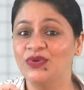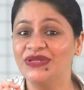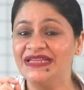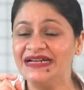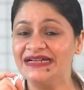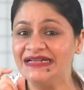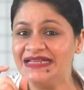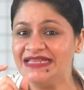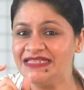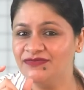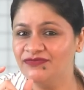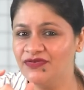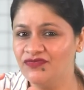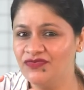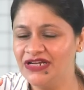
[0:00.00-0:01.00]
with at least
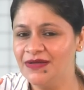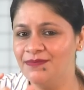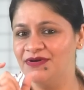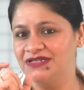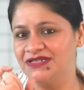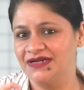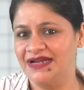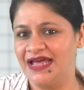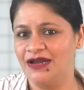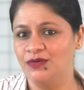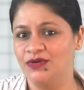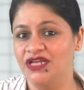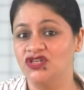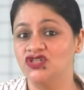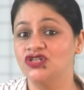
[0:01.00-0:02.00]
50%
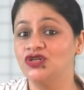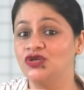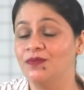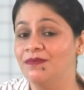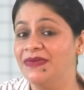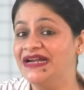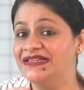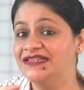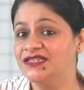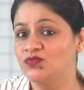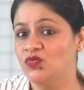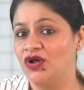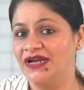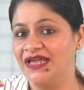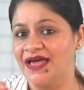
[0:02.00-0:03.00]
allocation to mid and
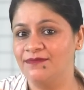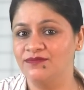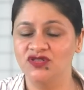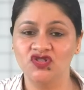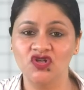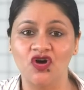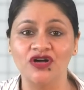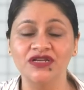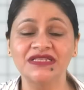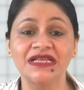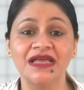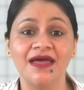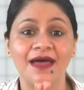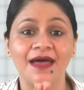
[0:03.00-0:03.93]
small cap stocks,